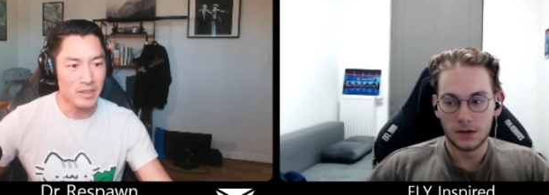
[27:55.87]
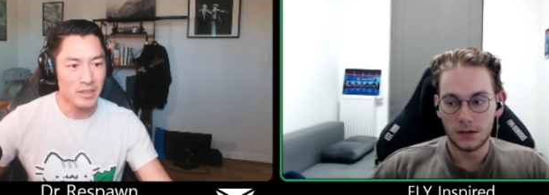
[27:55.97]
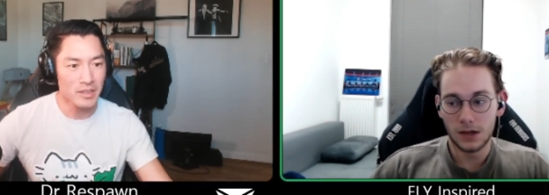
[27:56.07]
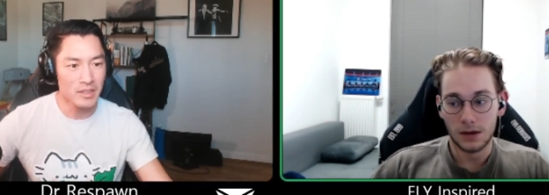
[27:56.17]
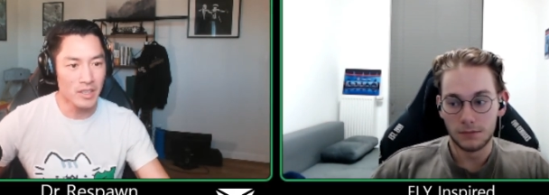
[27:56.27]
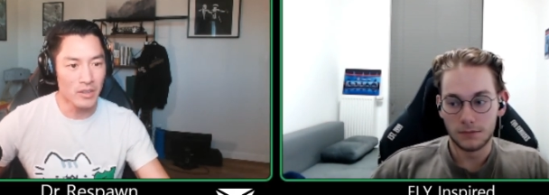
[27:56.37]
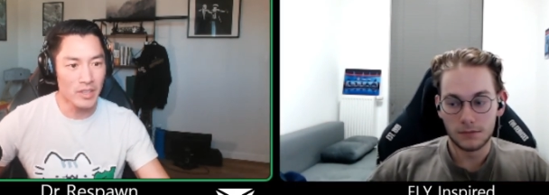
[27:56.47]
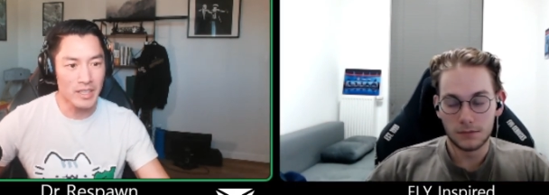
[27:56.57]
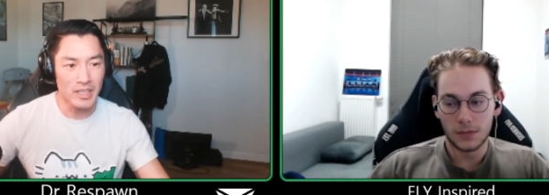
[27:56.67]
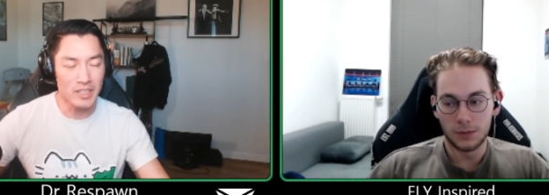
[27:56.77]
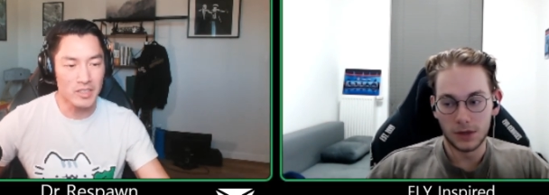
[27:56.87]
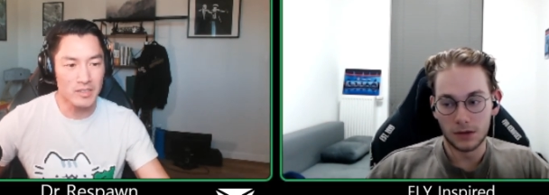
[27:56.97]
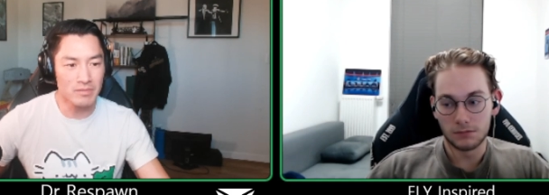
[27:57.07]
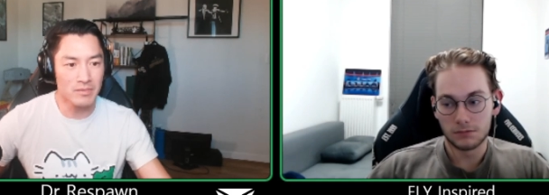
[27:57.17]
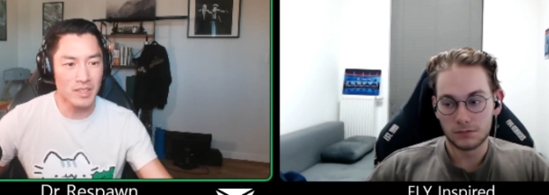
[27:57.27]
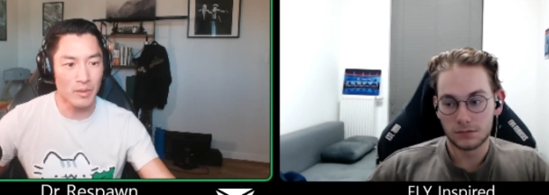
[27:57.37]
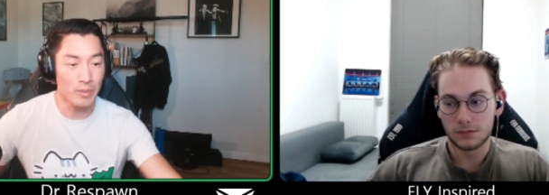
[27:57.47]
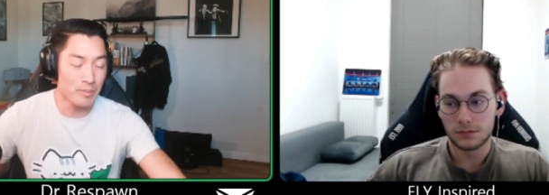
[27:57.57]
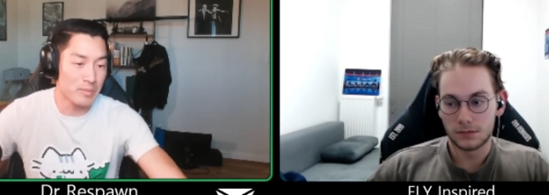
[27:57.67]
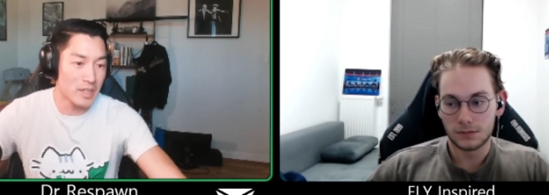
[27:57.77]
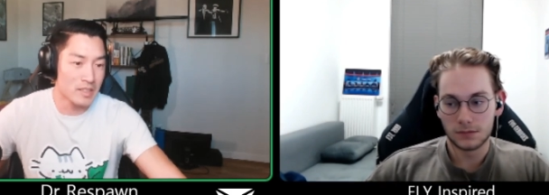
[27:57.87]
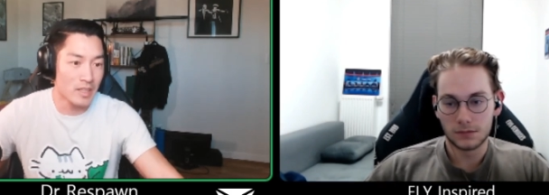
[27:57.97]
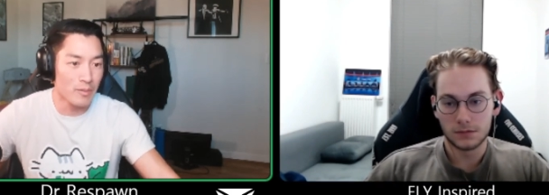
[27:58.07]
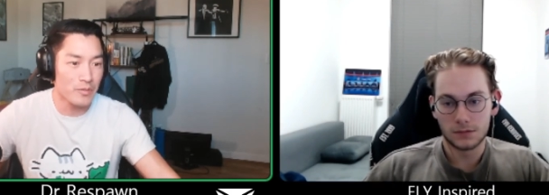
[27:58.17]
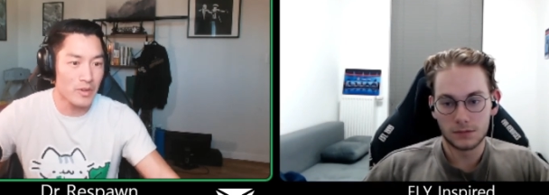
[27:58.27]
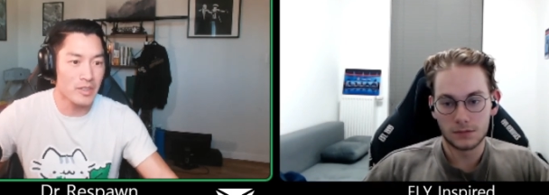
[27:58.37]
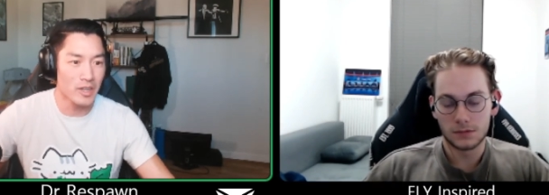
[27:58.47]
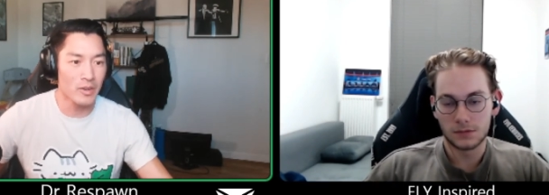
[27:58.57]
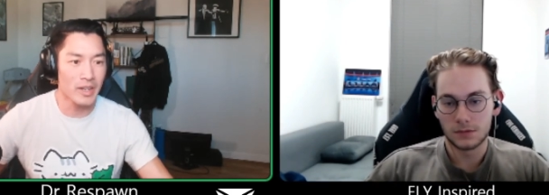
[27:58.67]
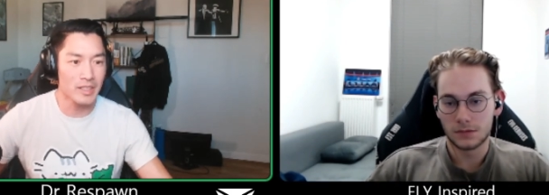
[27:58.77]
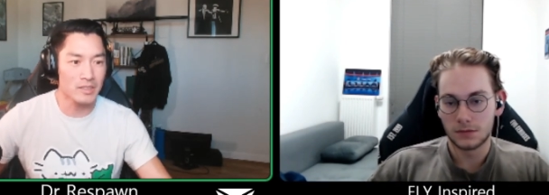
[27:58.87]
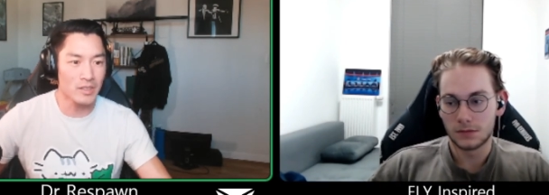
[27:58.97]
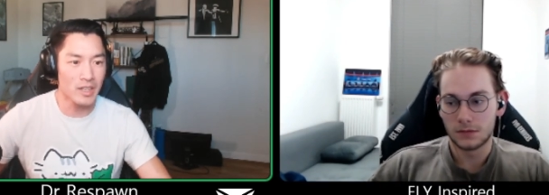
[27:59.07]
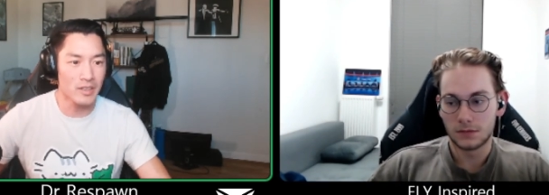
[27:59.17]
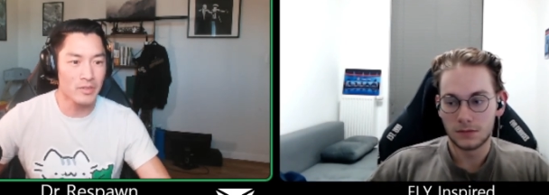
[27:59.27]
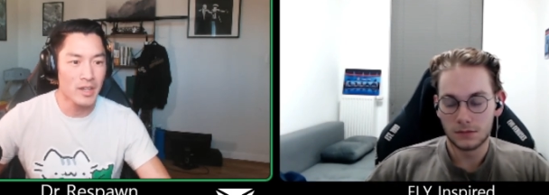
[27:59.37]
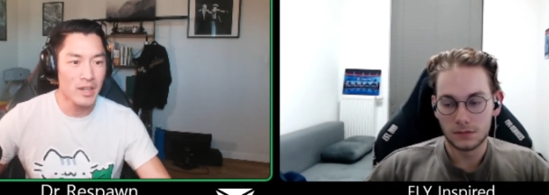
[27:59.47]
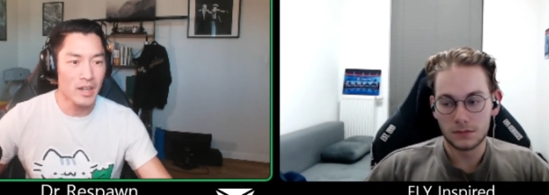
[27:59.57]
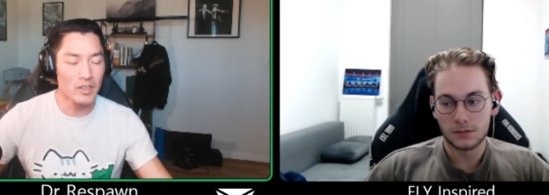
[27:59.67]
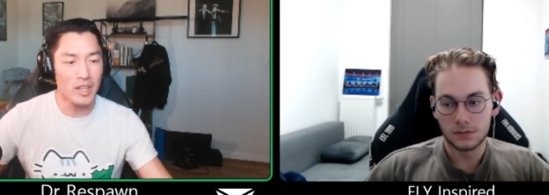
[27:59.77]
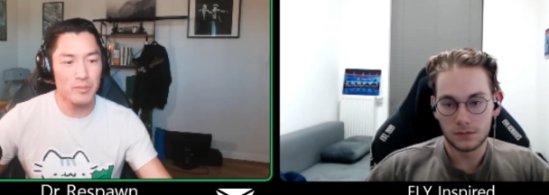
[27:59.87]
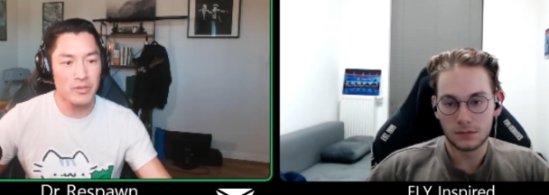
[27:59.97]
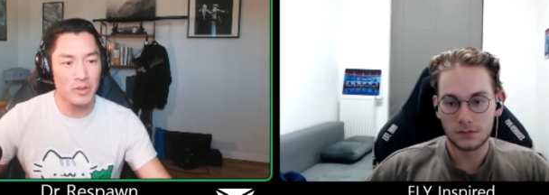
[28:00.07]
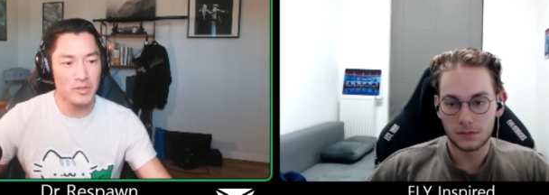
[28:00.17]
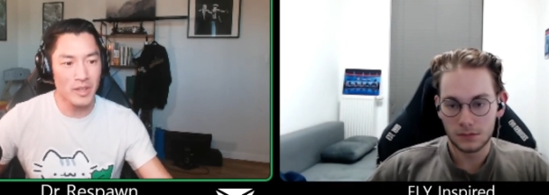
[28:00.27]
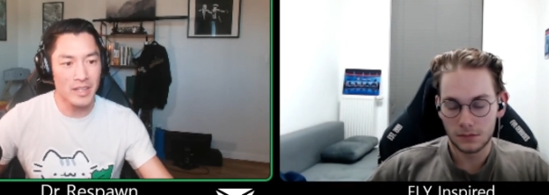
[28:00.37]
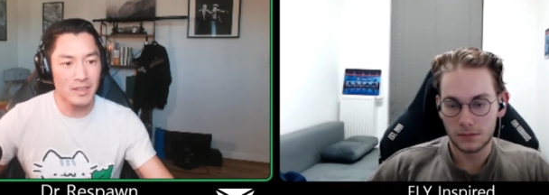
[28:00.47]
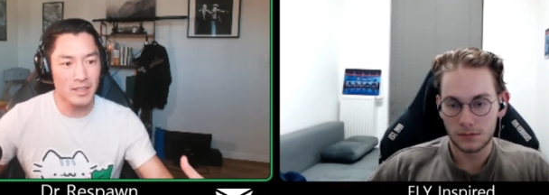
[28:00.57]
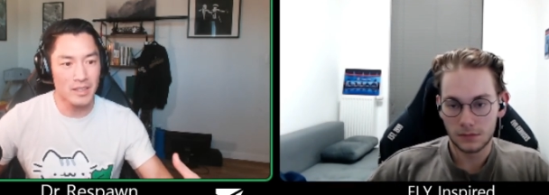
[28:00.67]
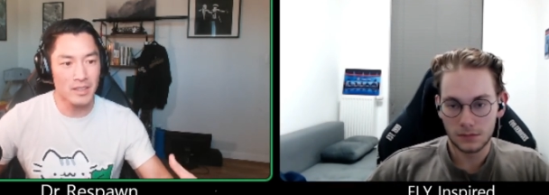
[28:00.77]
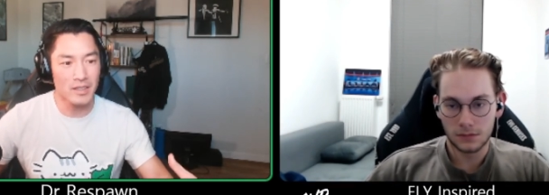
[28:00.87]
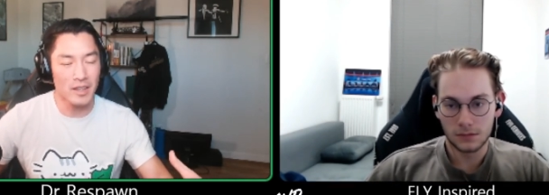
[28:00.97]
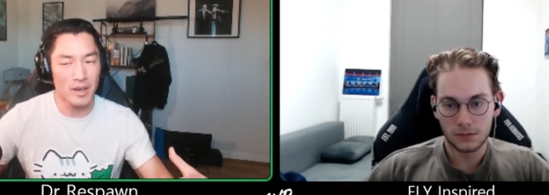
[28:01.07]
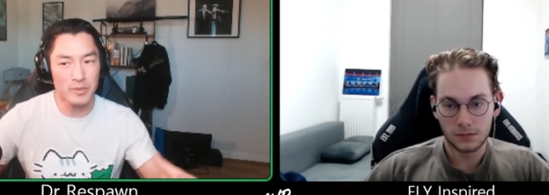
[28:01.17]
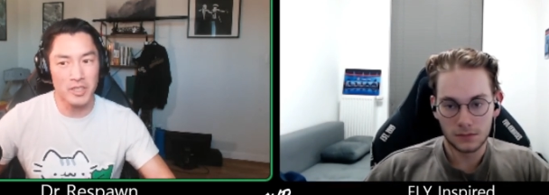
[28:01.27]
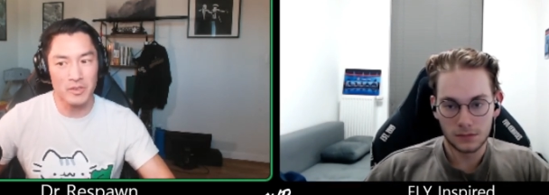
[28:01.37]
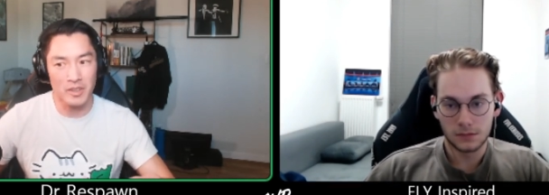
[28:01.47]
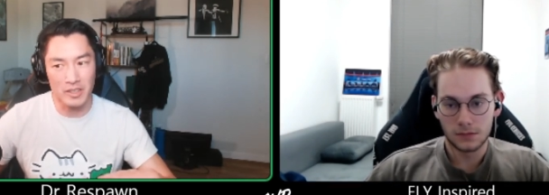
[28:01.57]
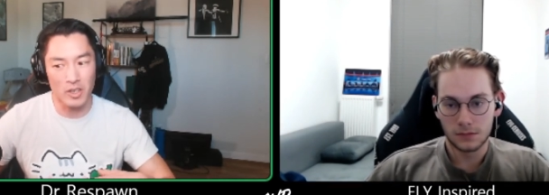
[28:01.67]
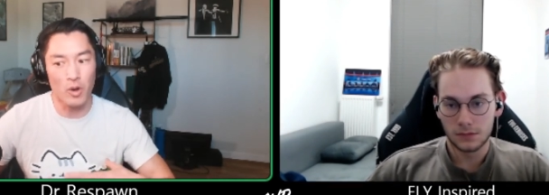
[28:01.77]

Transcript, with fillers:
Speaker 1: Yeah, you know, like it I just mean... you know, but but it's comfort. You know, I guess a lot of a lot of pros like the option like go